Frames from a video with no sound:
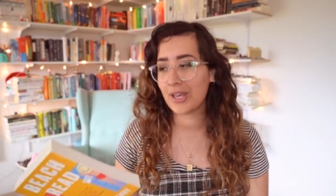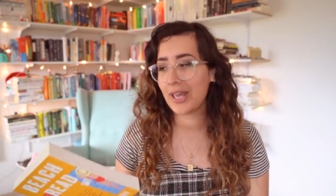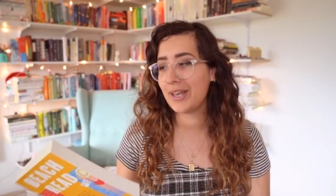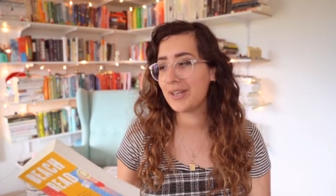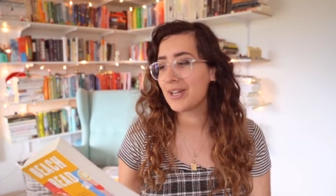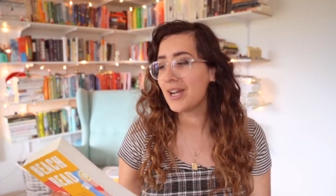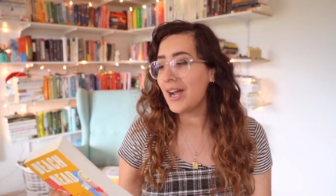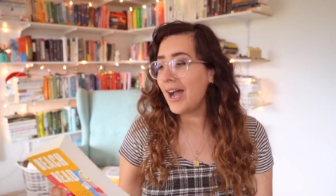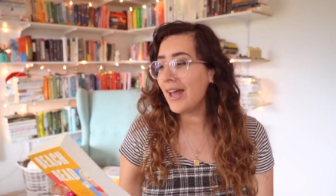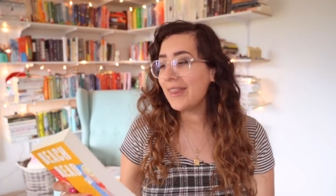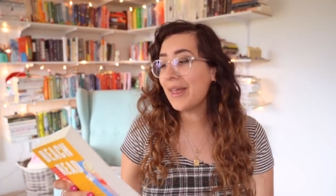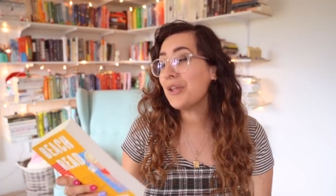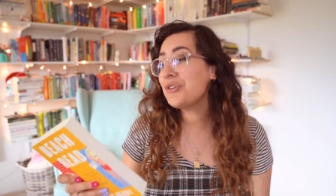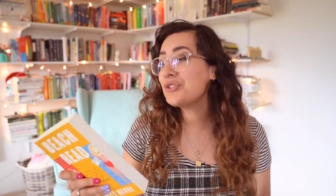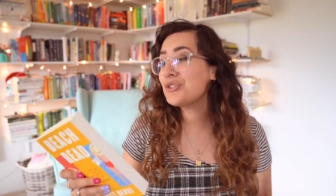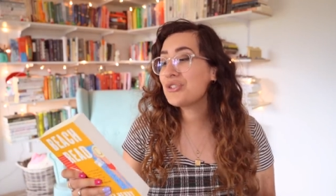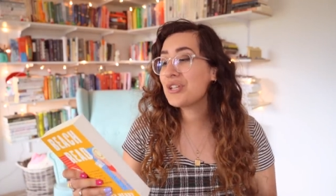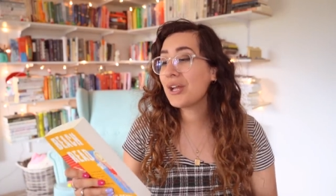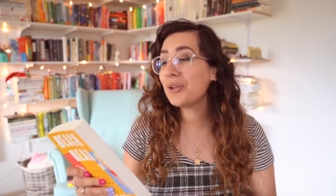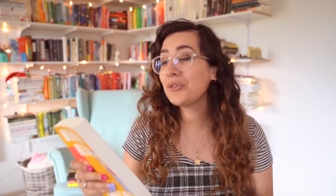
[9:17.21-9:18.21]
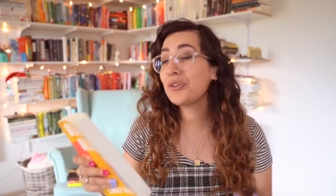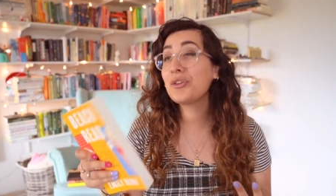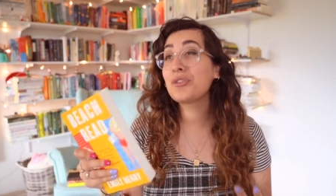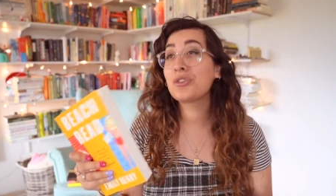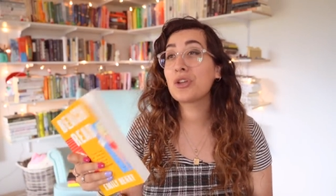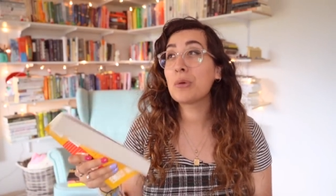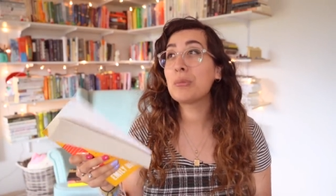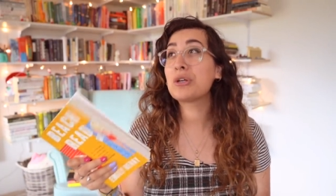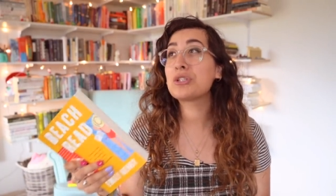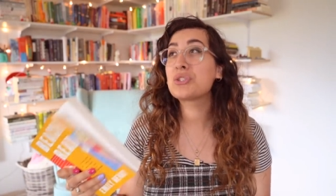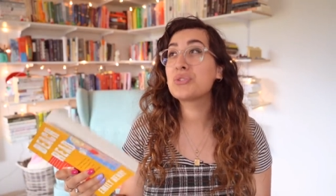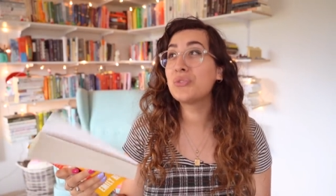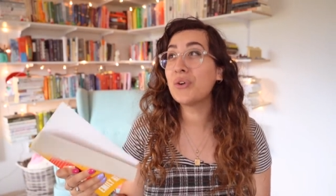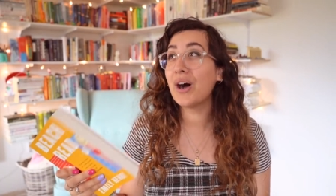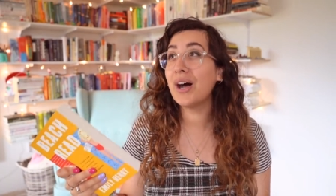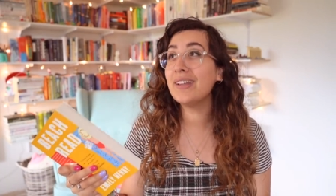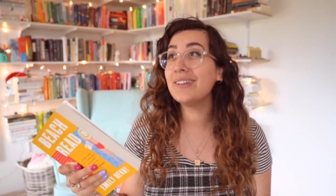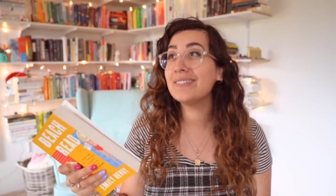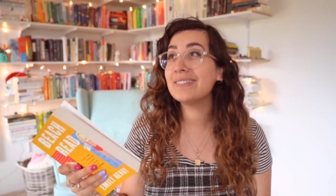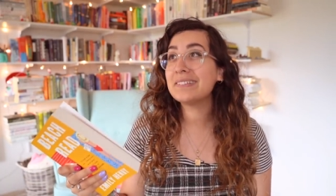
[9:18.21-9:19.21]
And that just sounds like so much
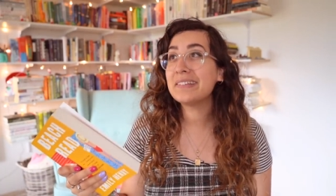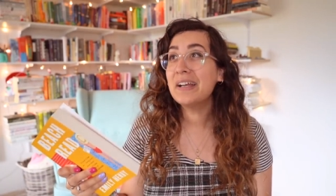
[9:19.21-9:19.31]
fun.